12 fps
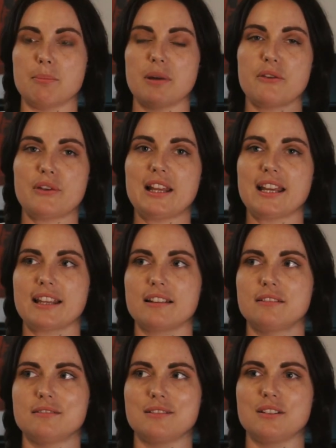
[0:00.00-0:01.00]
But I feel
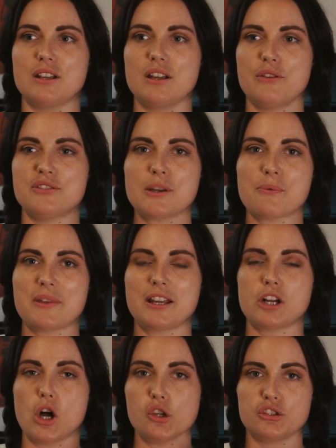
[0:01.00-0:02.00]
like if
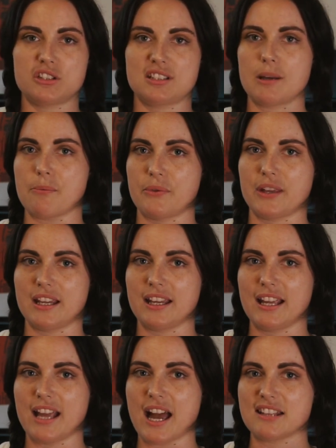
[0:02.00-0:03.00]
something costs something,
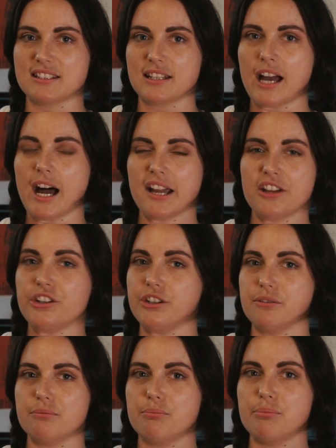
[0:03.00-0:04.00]
it has a
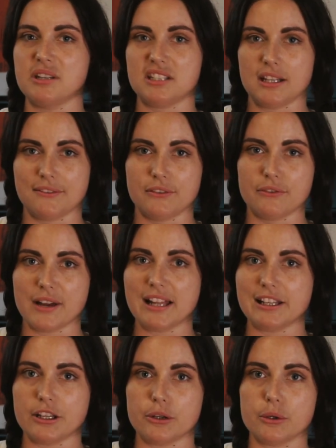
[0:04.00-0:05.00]
higher perceived
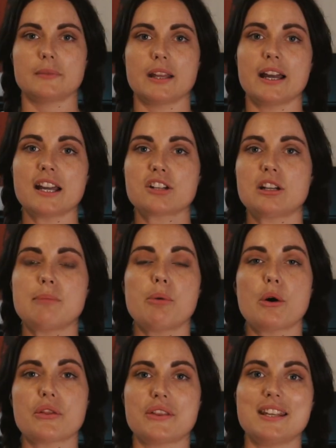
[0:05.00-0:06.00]
value. I actually
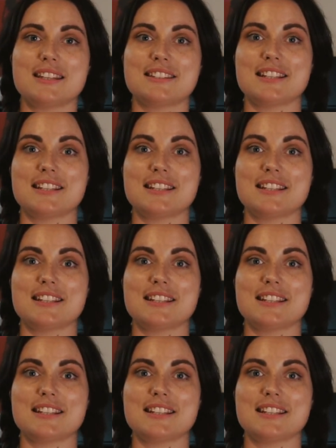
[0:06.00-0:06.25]
bought this